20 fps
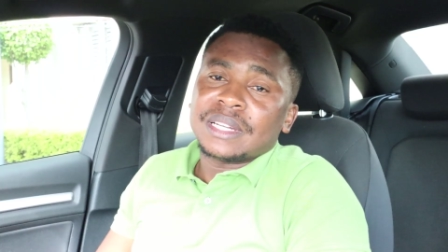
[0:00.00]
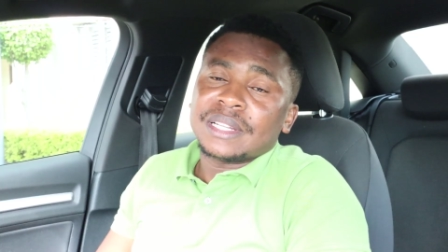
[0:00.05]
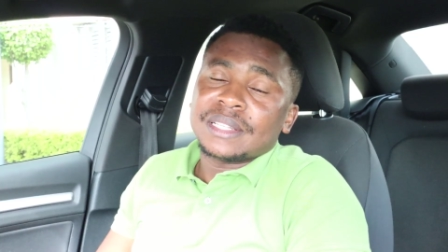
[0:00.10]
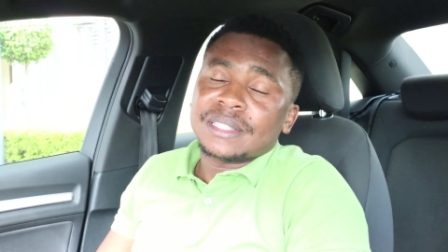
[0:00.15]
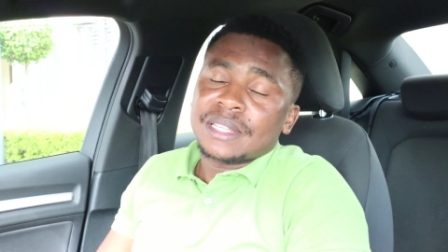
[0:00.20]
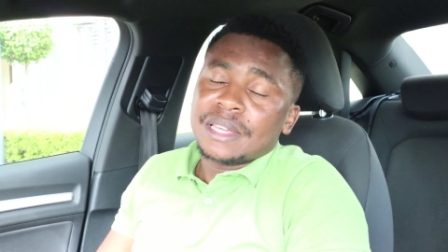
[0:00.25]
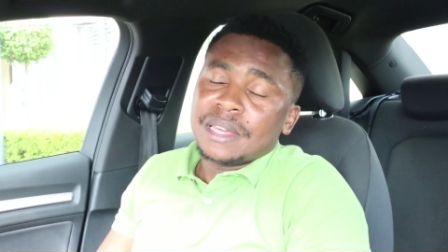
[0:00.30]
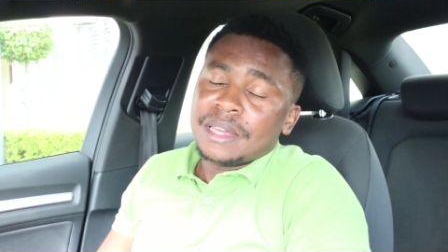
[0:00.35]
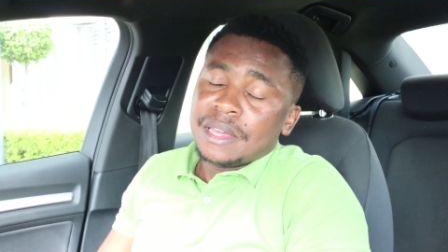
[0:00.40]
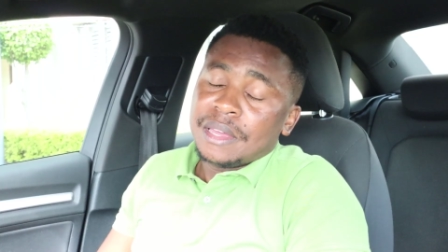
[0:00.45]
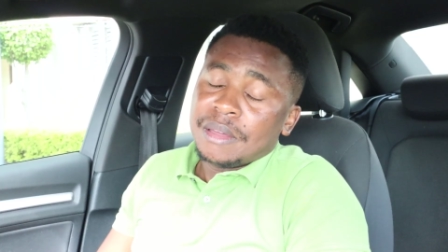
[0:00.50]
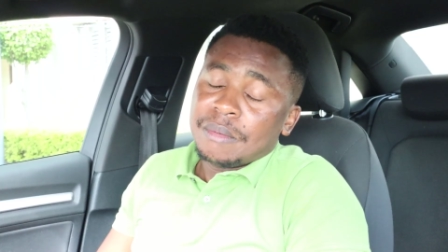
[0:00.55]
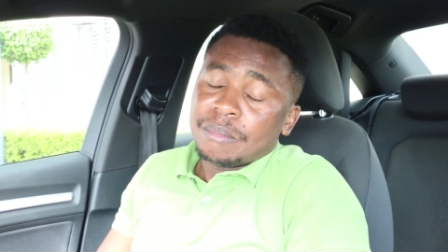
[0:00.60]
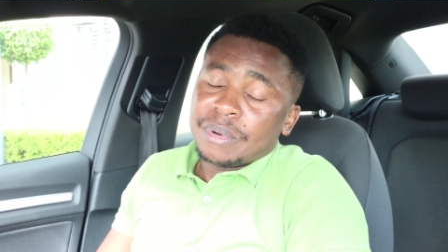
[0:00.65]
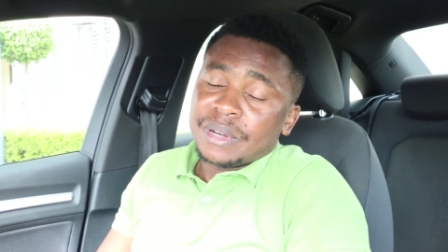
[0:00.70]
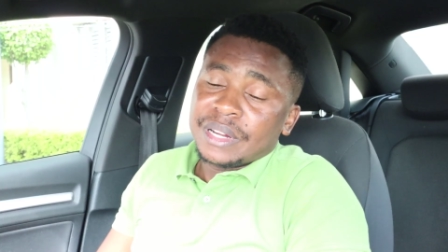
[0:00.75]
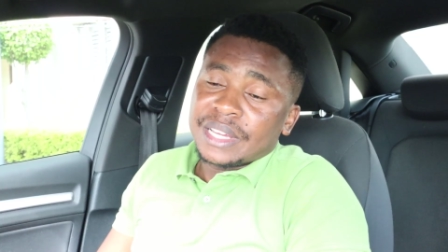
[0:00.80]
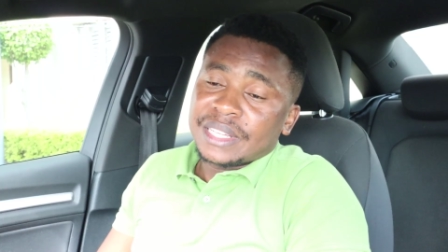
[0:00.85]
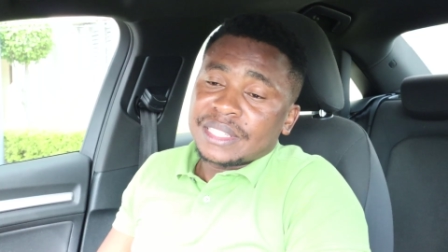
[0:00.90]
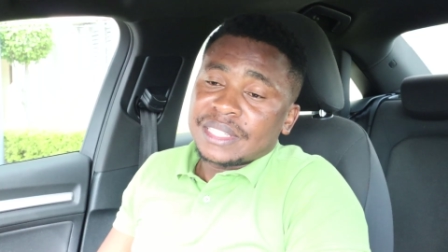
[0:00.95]
that is
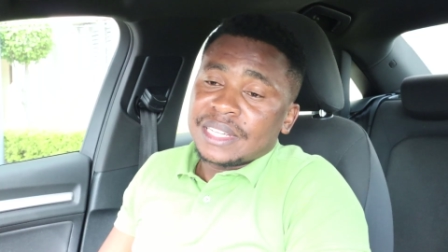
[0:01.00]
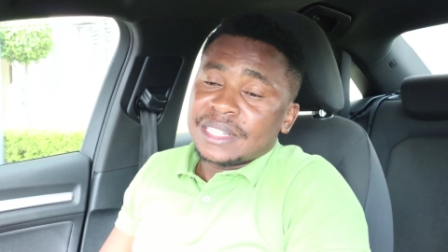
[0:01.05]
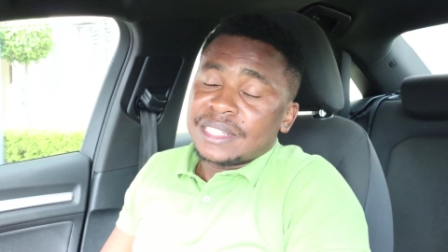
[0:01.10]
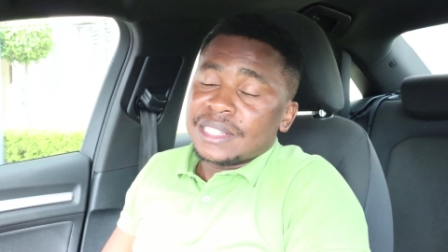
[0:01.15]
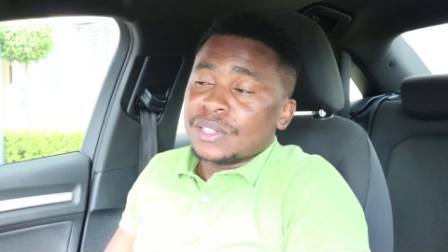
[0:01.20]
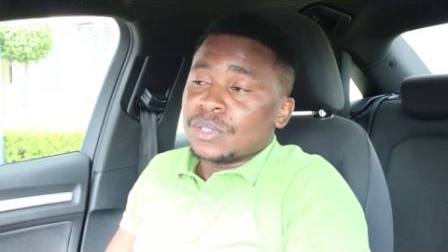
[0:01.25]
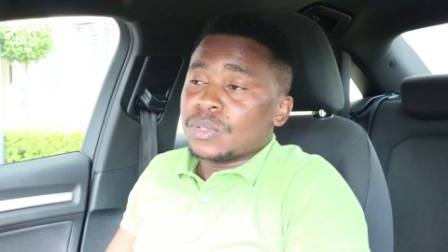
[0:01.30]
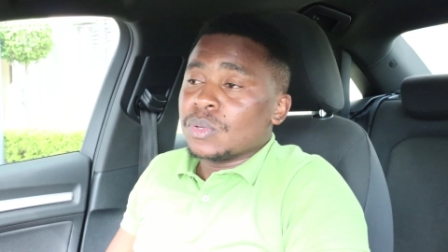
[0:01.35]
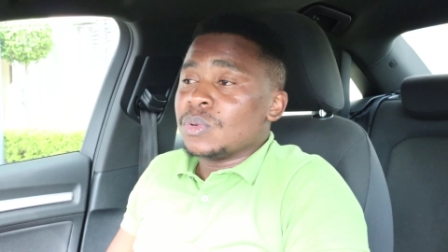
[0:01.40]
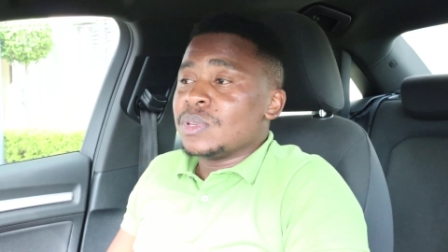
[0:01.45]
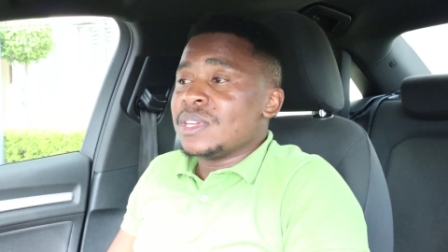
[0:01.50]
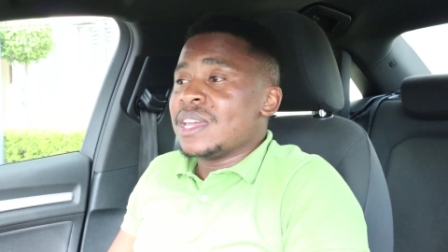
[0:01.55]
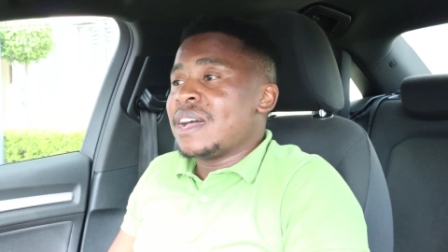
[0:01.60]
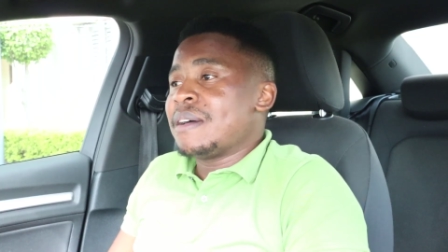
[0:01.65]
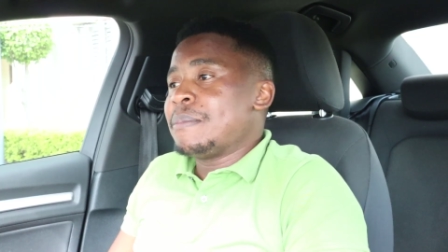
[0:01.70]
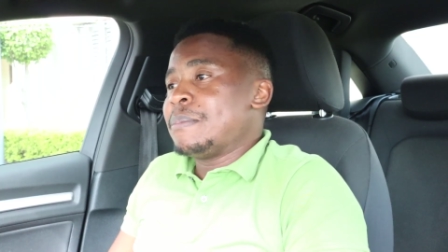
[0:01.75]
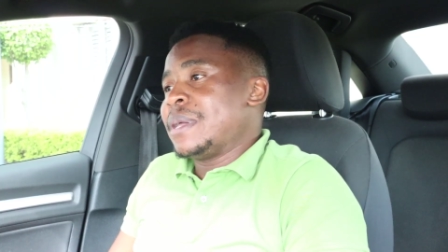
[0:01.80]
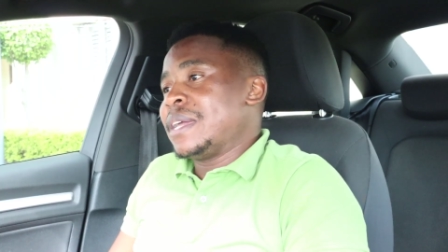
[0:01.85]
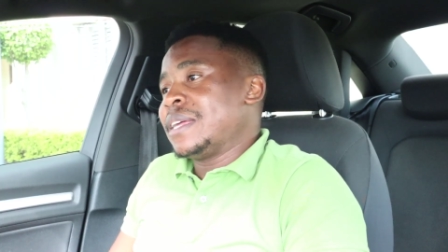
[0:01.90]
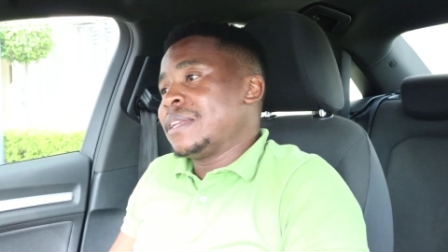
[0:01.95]
pretty exciting so
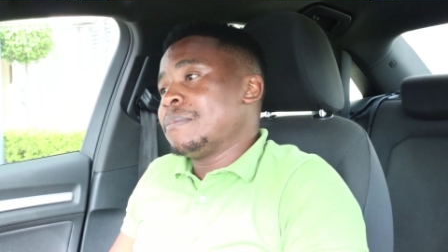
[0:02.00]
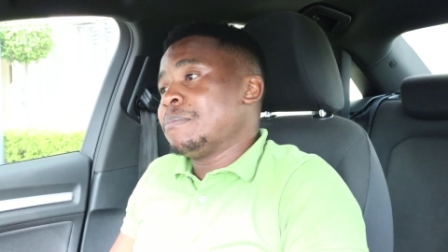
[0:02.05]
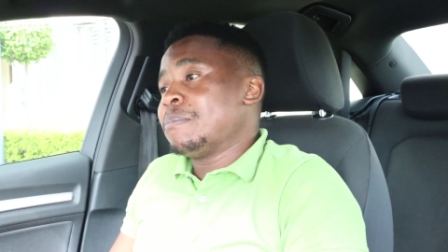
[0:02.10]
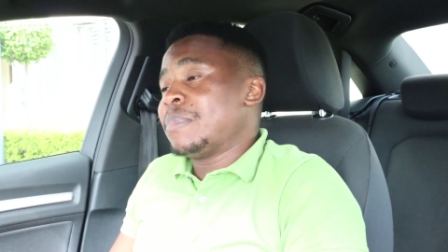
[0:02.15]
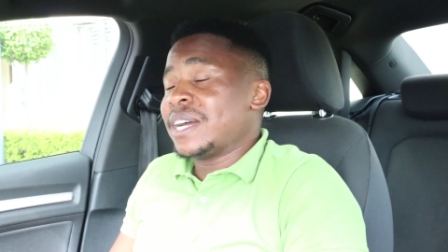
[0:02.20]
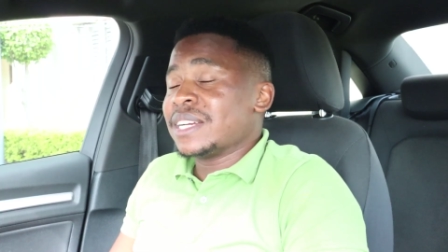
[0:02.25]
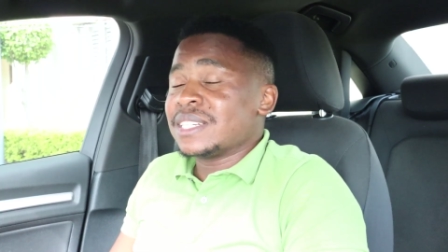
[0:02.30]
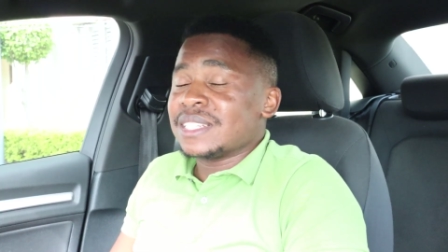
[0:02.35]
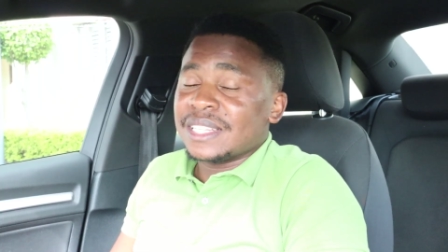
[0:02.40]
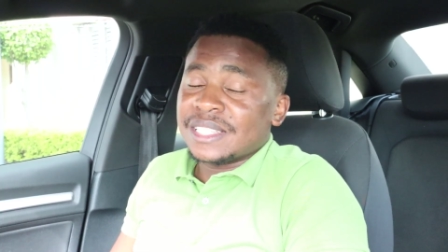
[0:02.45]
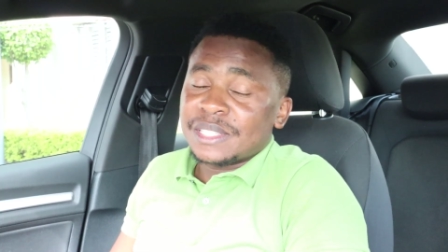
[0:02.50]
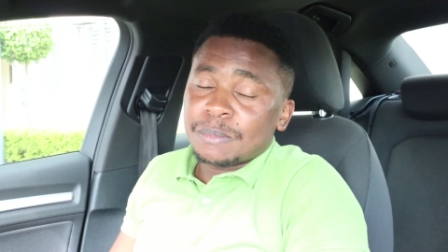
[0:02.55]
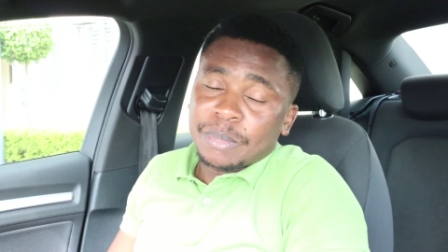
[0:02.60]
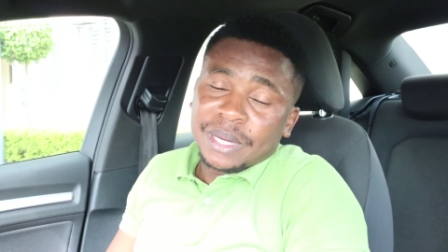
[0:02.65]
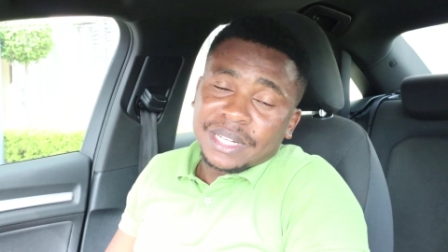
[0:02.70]
yeah man patents,